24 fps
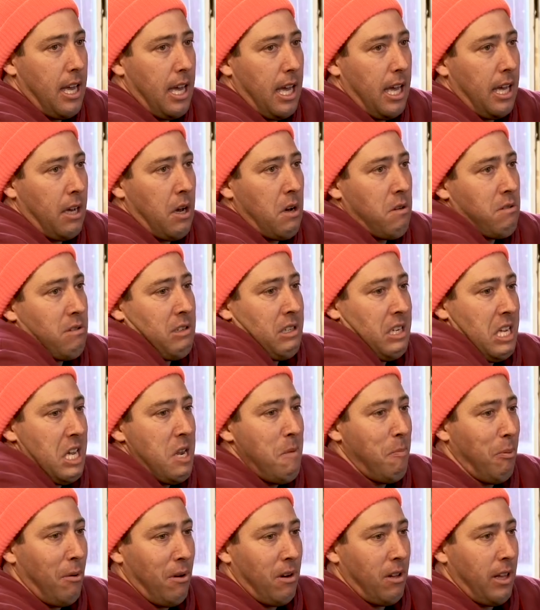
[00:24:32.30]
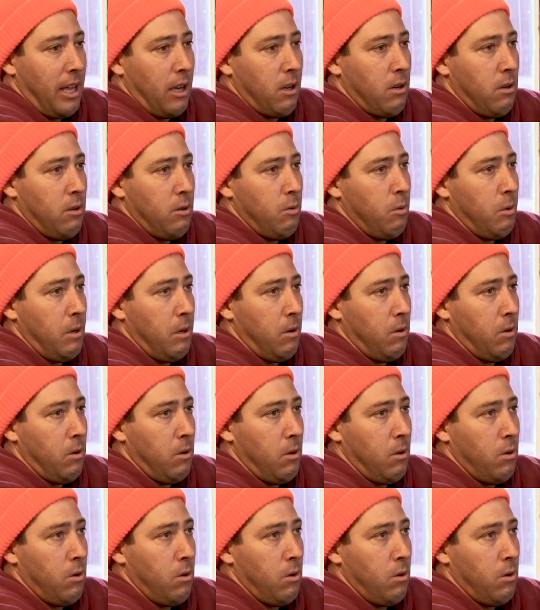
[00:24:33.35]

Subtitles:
it goes deeper to